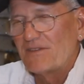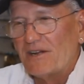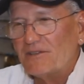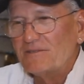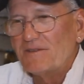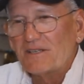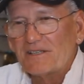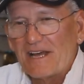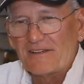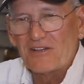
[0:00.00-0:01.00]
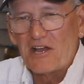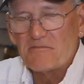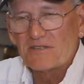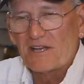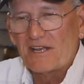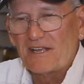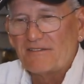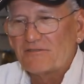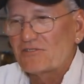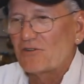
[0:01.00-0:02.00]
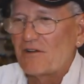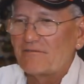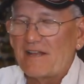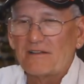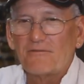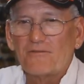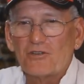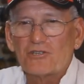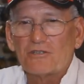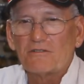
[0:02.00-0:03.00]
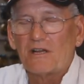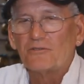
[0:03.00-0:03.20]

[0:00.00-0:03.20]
You know, a lot of times I start flounder fishing,